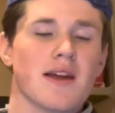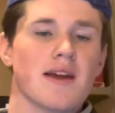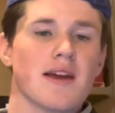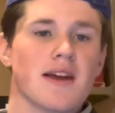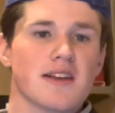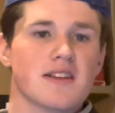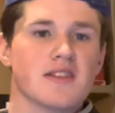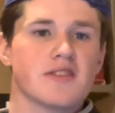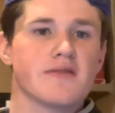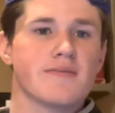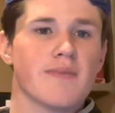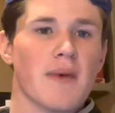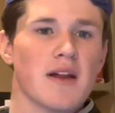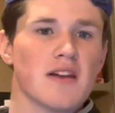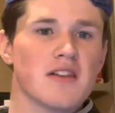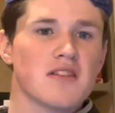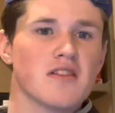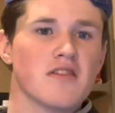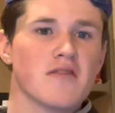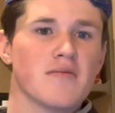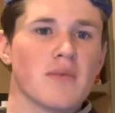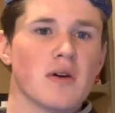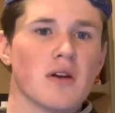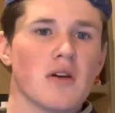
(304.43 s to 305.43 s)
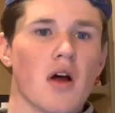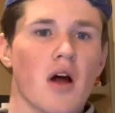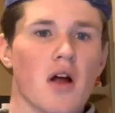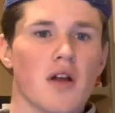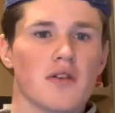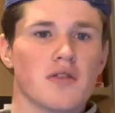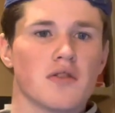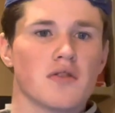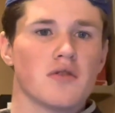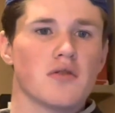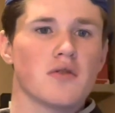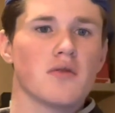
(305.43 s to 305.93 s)
expensive but
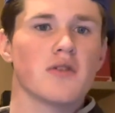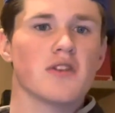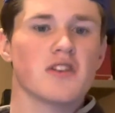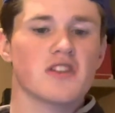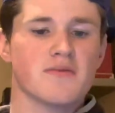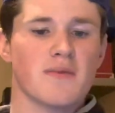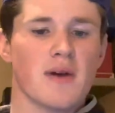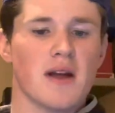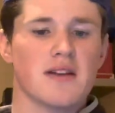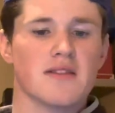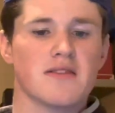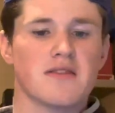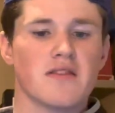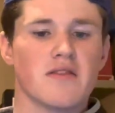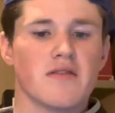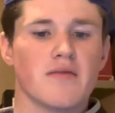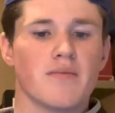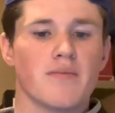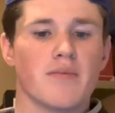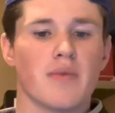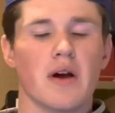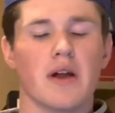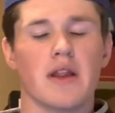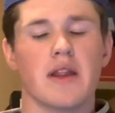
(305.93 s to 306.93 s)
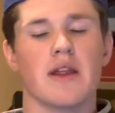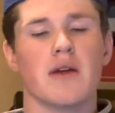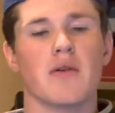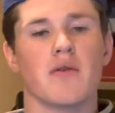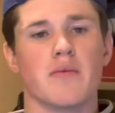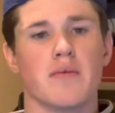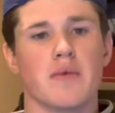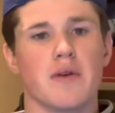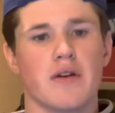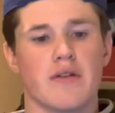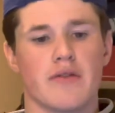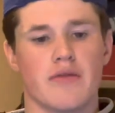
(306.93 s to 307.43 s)
not too expensive, but it
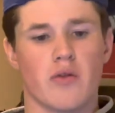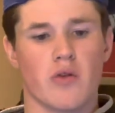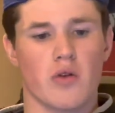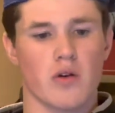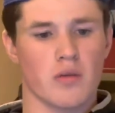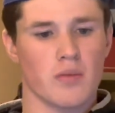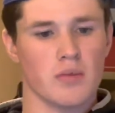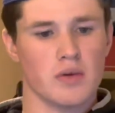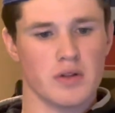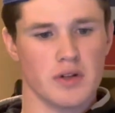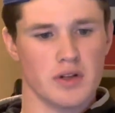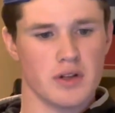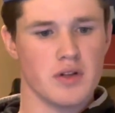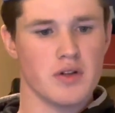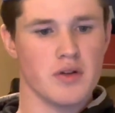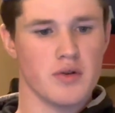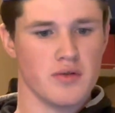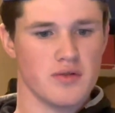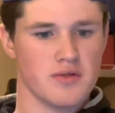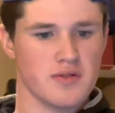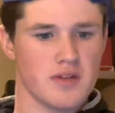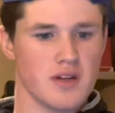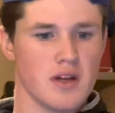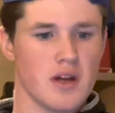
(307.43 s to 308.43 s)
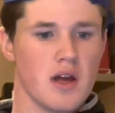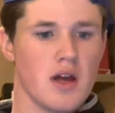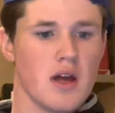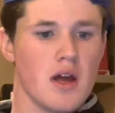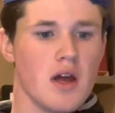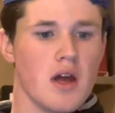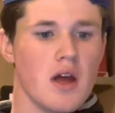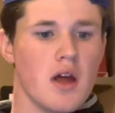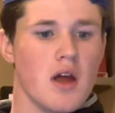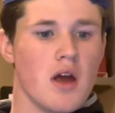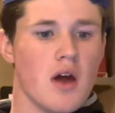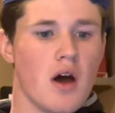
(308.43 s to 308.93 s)
would be affordable to use.
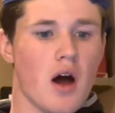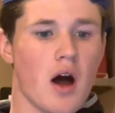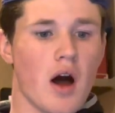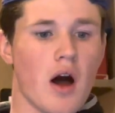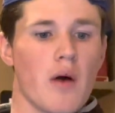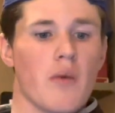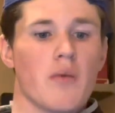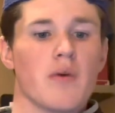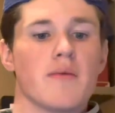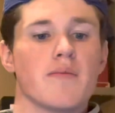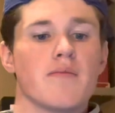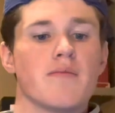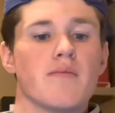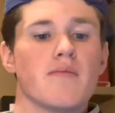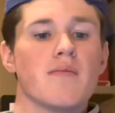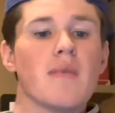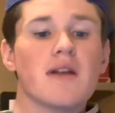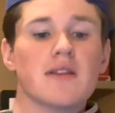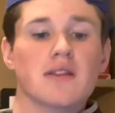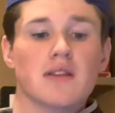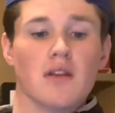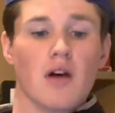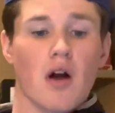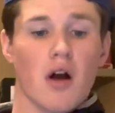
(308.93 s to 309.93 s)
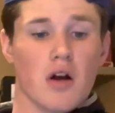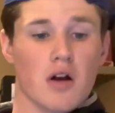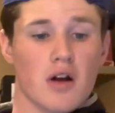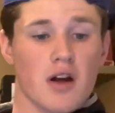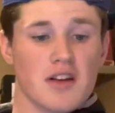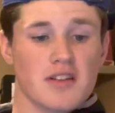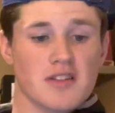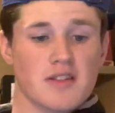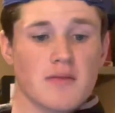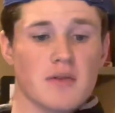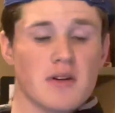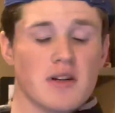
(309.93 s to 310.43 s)
We met our
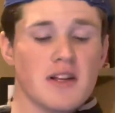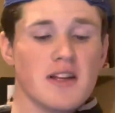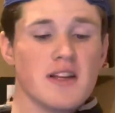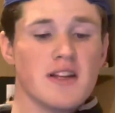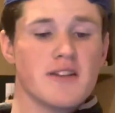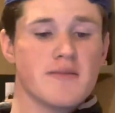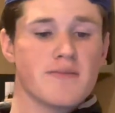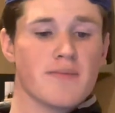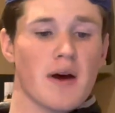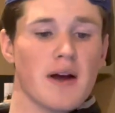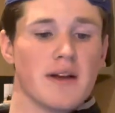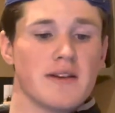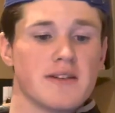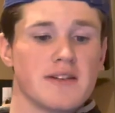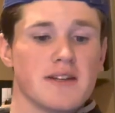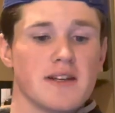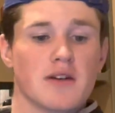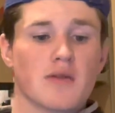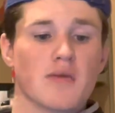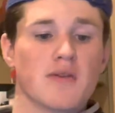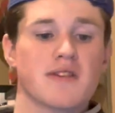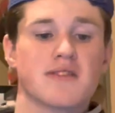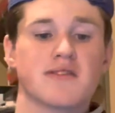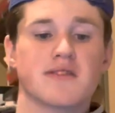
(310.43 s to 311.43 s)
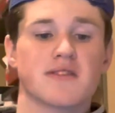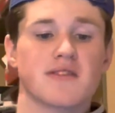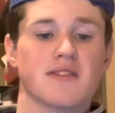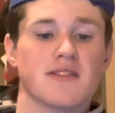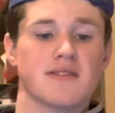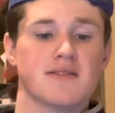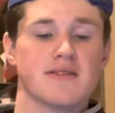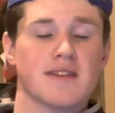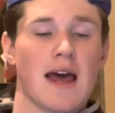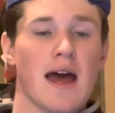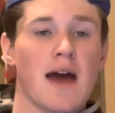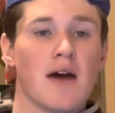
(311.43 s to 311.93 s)
customer needs by decreasing the
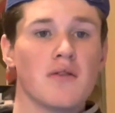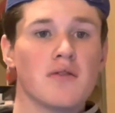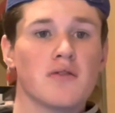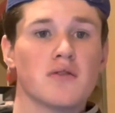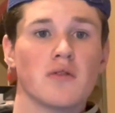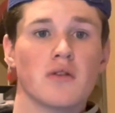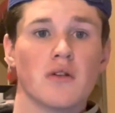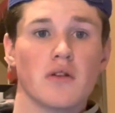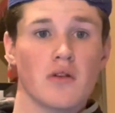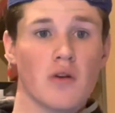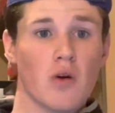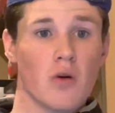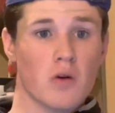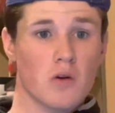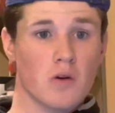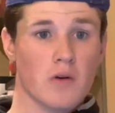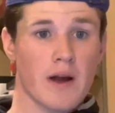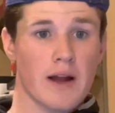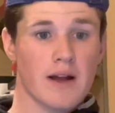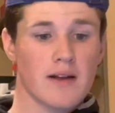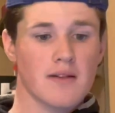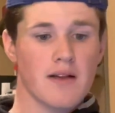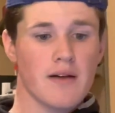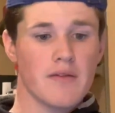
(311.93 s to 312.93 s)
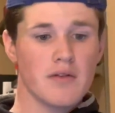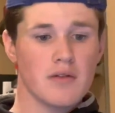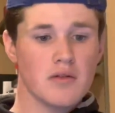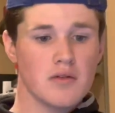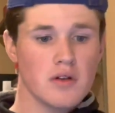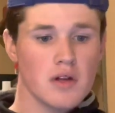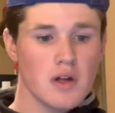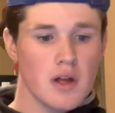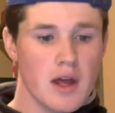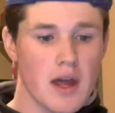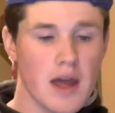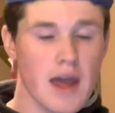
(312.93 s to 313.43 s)
sound due to no crank
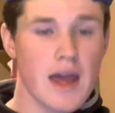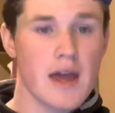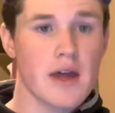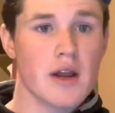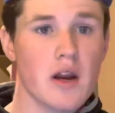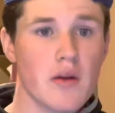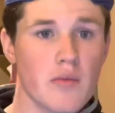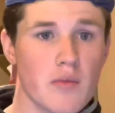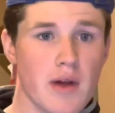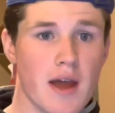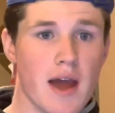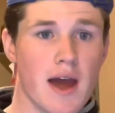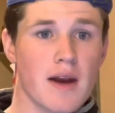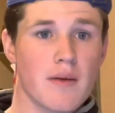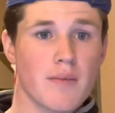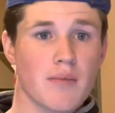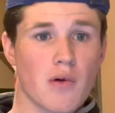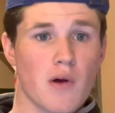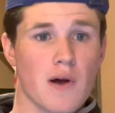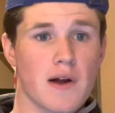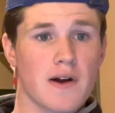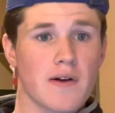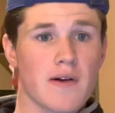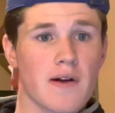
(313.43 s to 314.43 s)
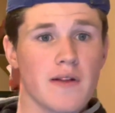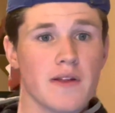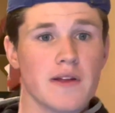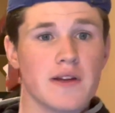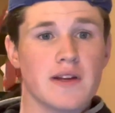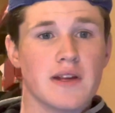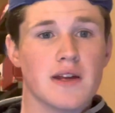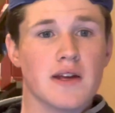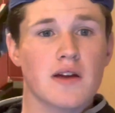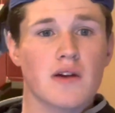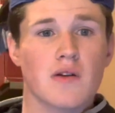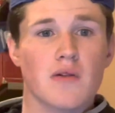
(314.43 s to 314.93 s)
level, and we had a brighter
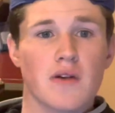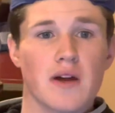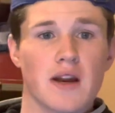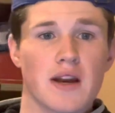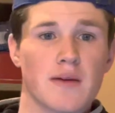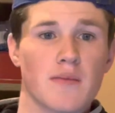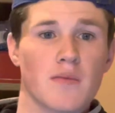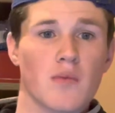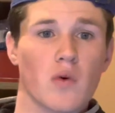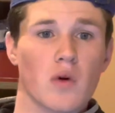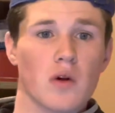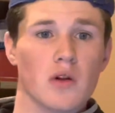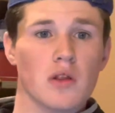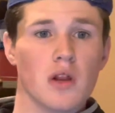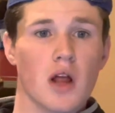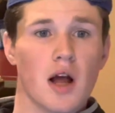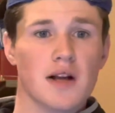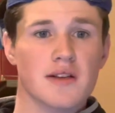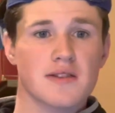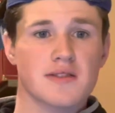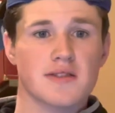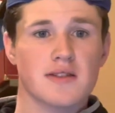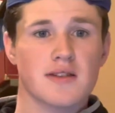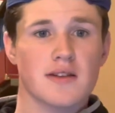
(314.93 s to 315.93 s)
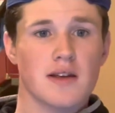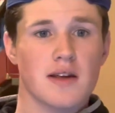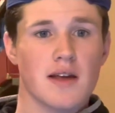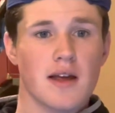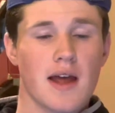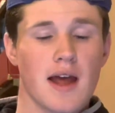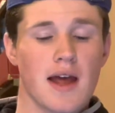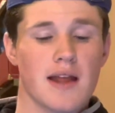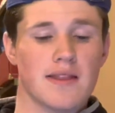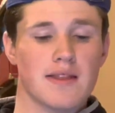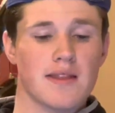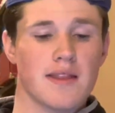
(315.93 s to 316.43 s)
LED creating more lux
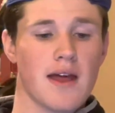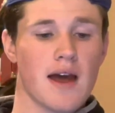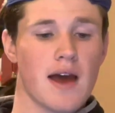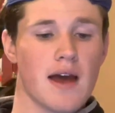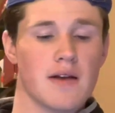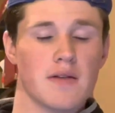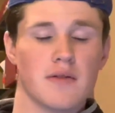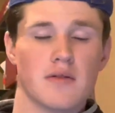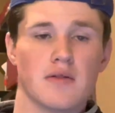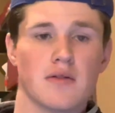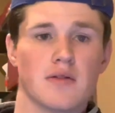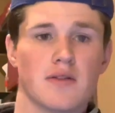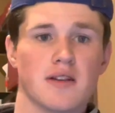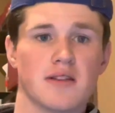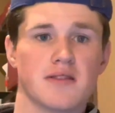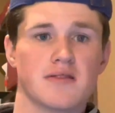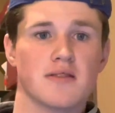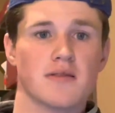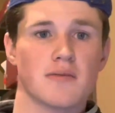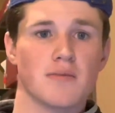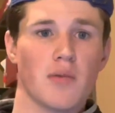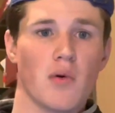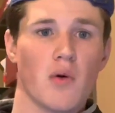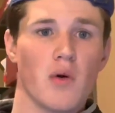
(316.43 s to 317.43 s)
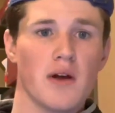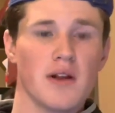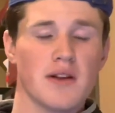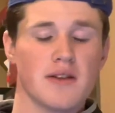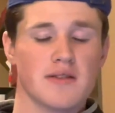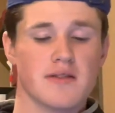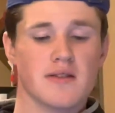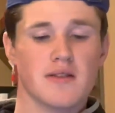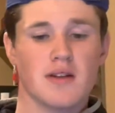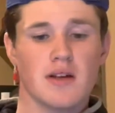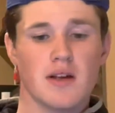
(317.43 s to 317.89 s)
at that distant point.